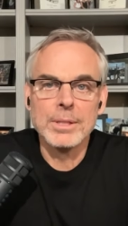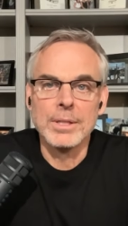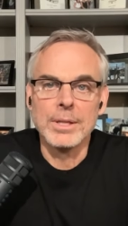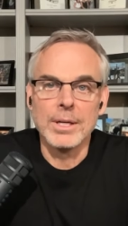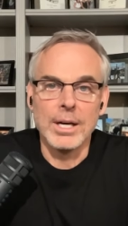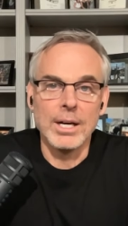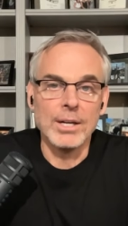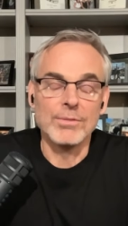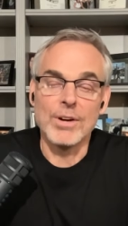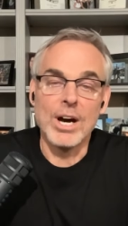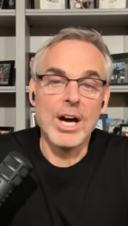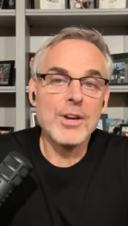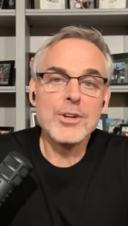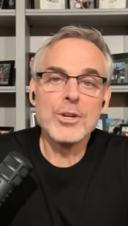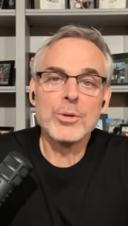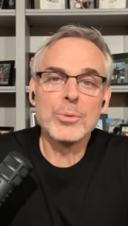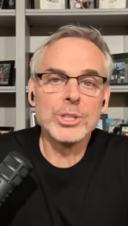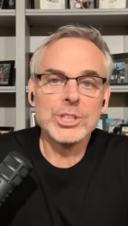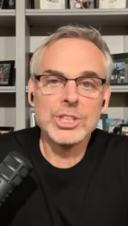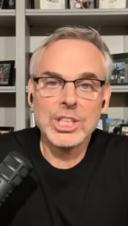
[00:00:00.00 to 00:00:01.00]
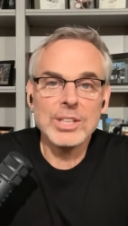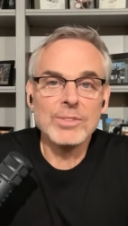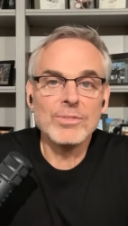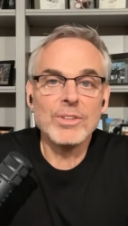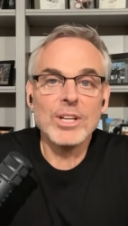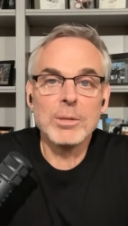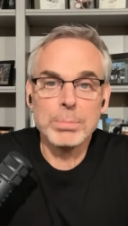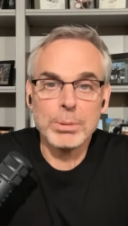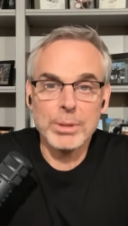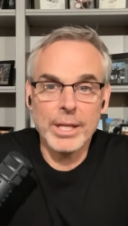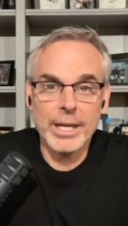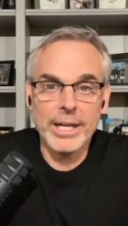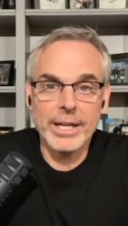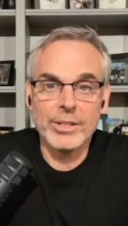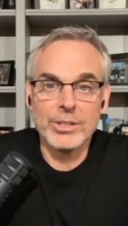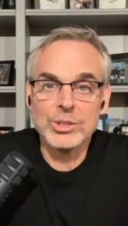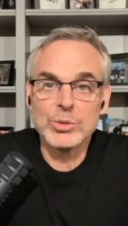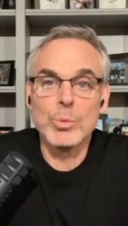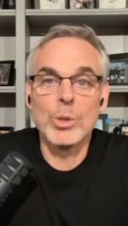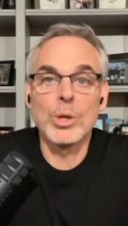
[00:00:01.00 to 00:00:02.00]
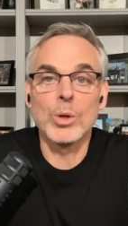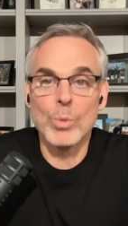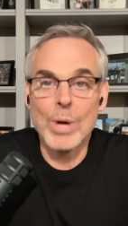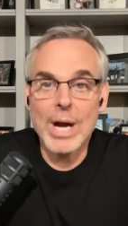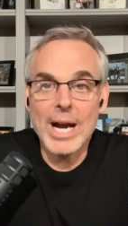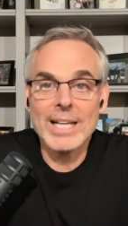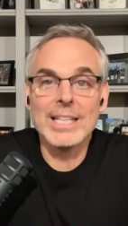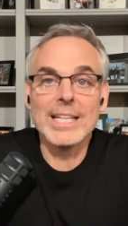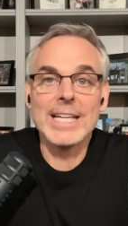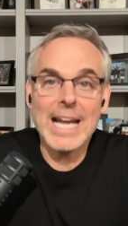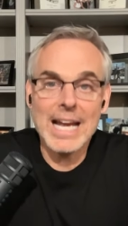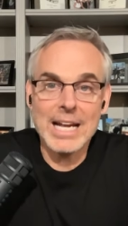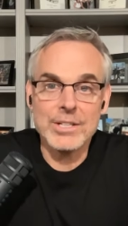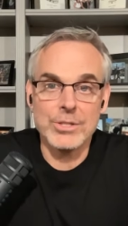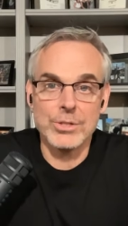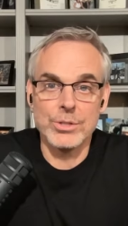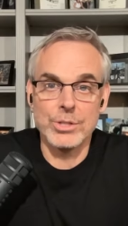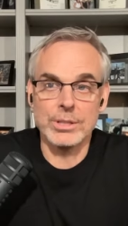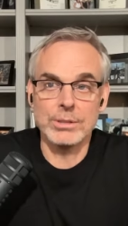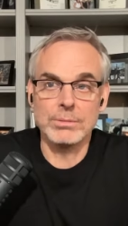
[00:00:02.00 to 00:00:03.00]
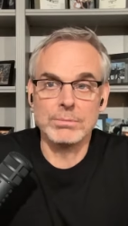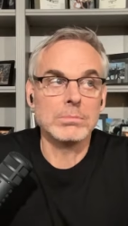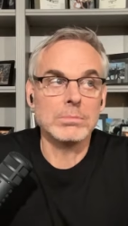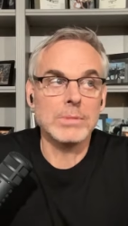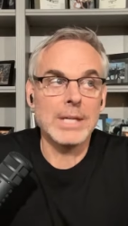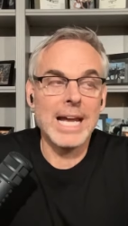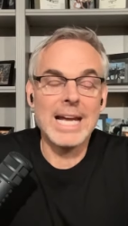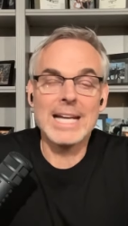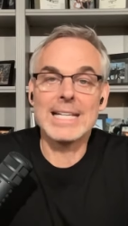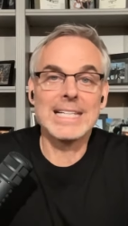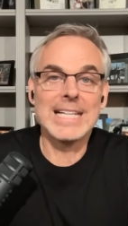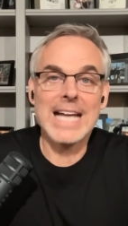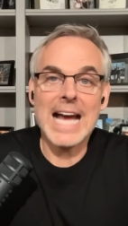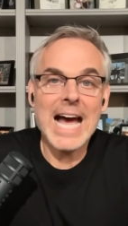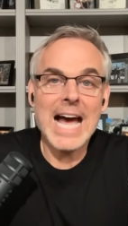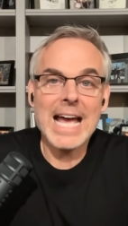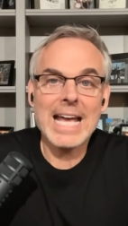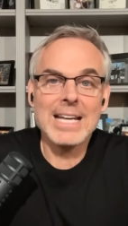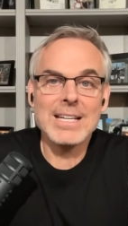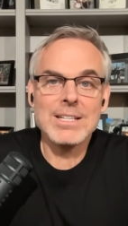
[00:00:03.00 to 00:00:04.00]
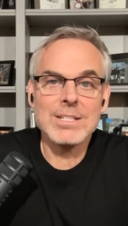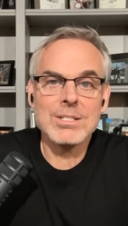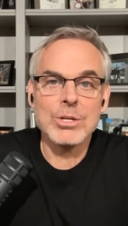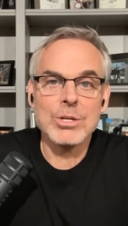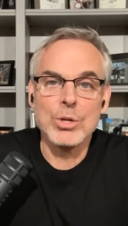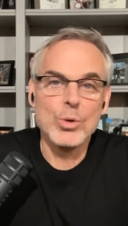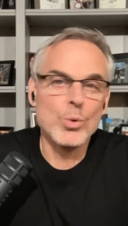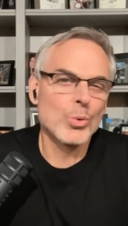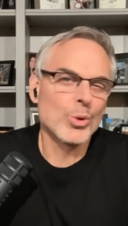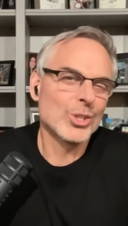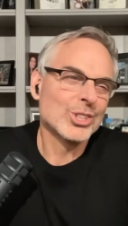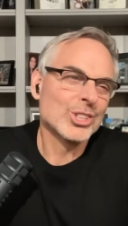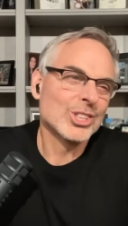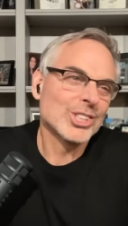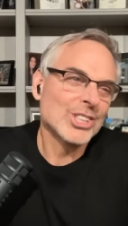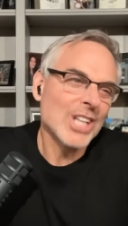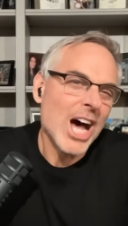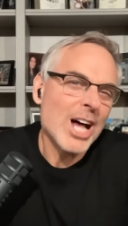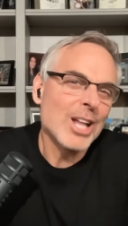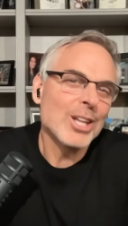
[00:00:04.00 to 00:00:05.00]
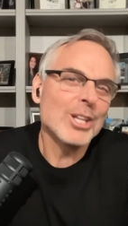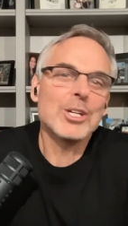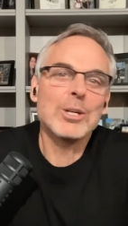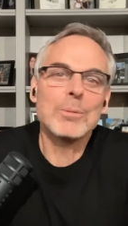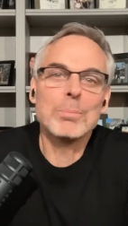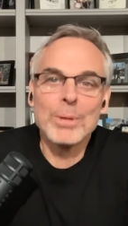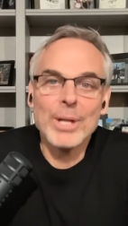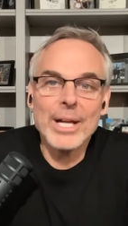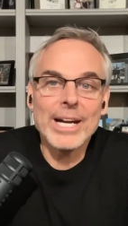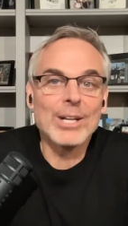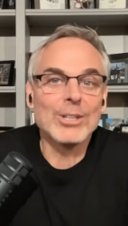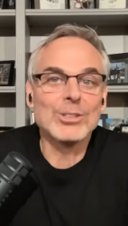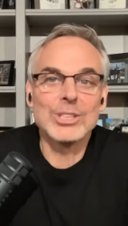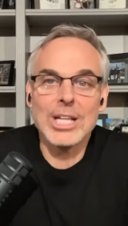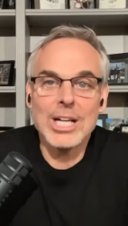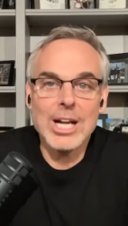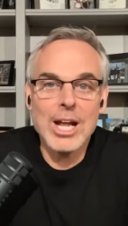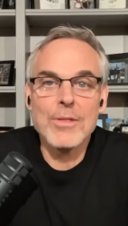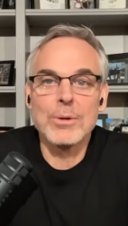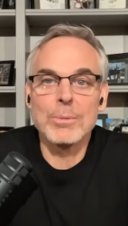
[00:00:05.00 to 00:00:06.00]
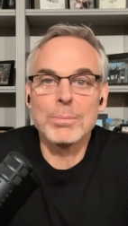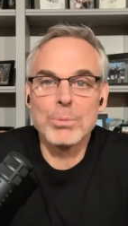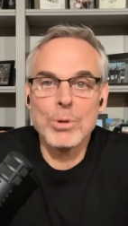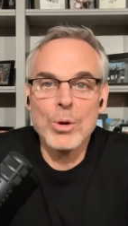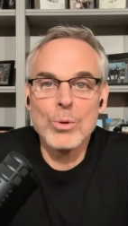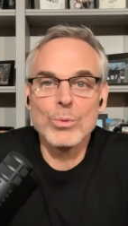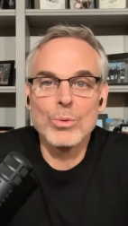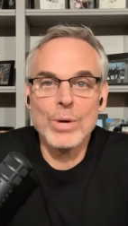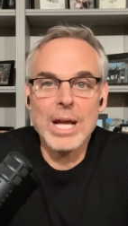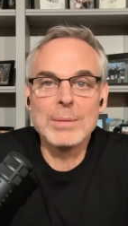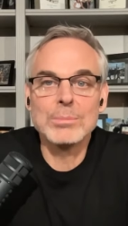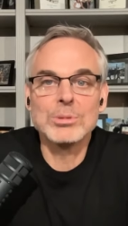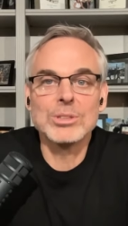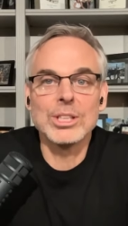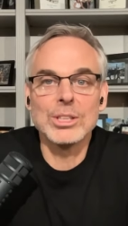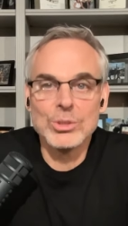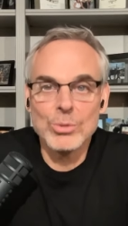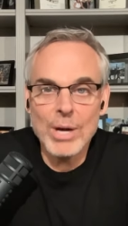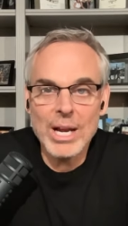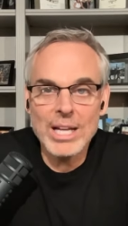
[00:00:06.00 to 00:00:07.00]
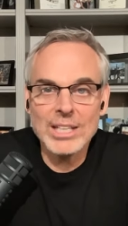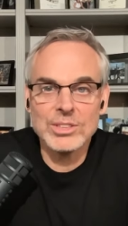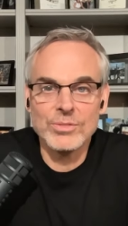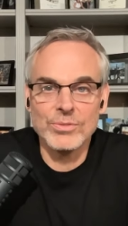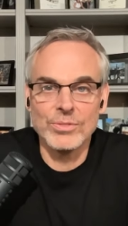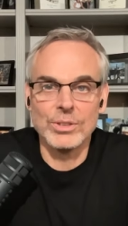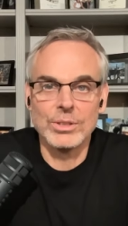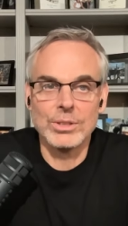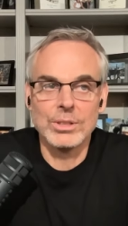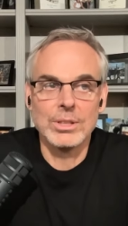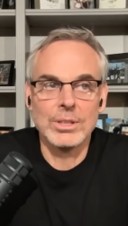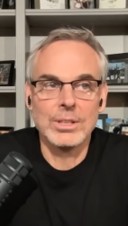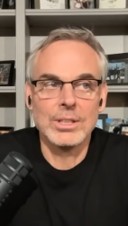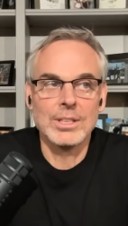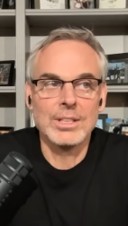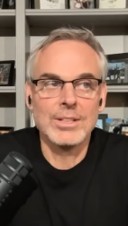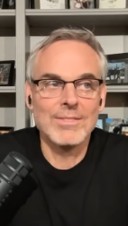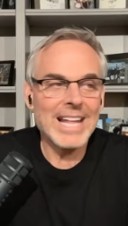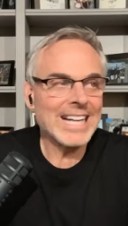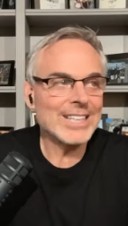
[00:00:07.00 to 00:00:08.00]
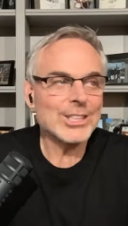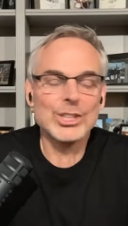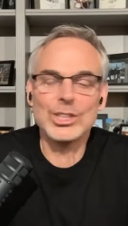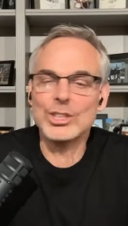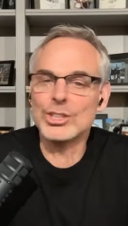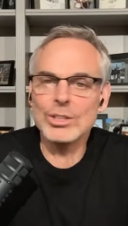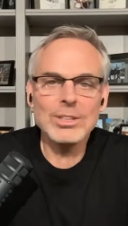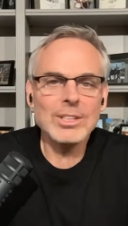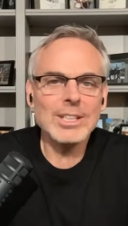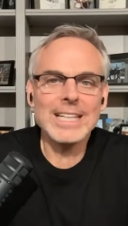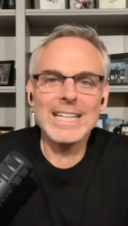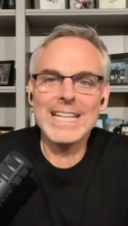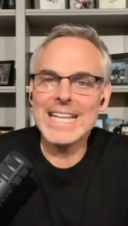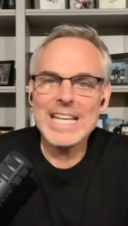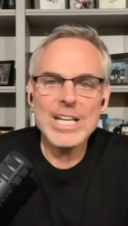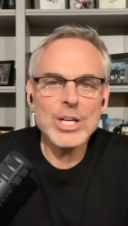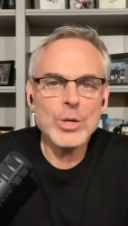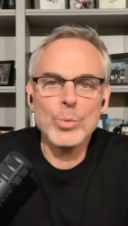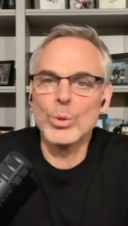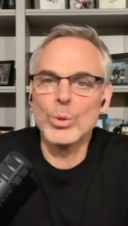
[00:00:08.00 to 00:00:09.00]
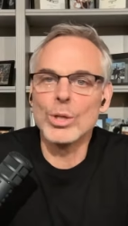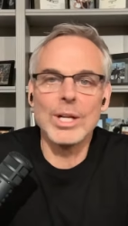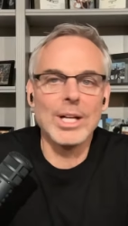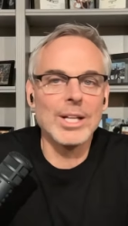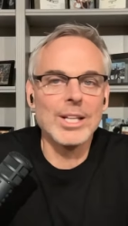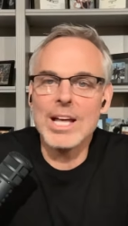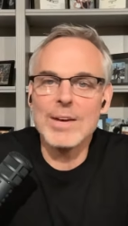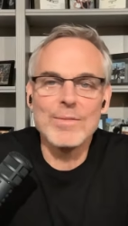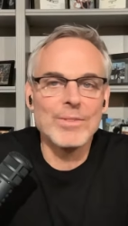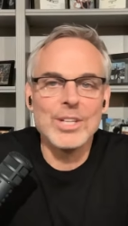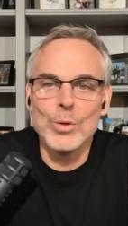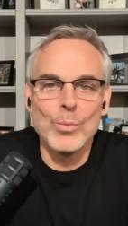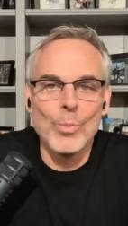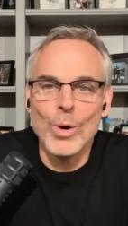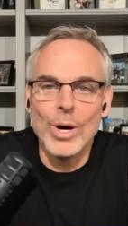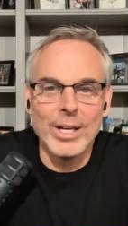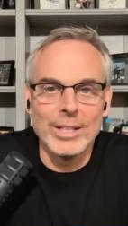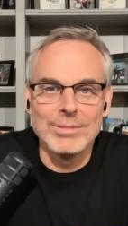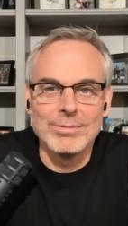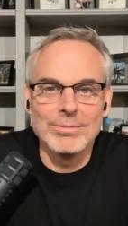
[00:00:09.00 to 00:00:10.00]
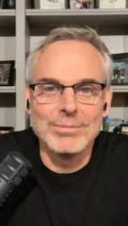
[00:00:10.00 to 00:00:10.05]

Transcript: of underachieving players when Riley entered it and guys who were solid players at other programs that transferred. That shouldn't equal 11 and 1.